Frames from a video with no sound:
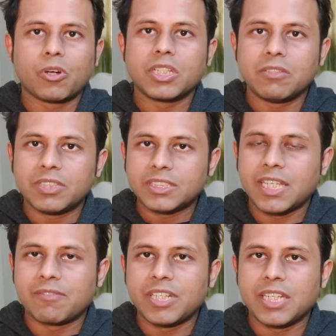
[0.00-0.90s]
or even
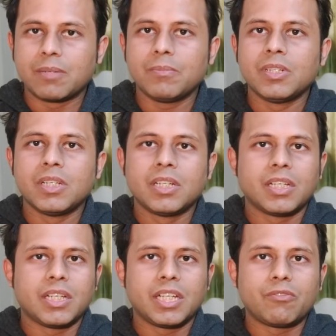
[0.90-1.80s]
7 a.m.,
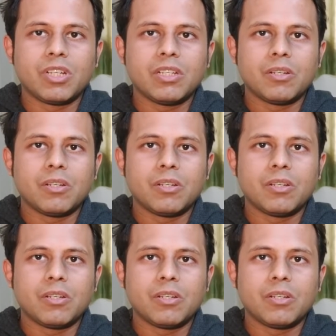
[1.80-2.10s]
it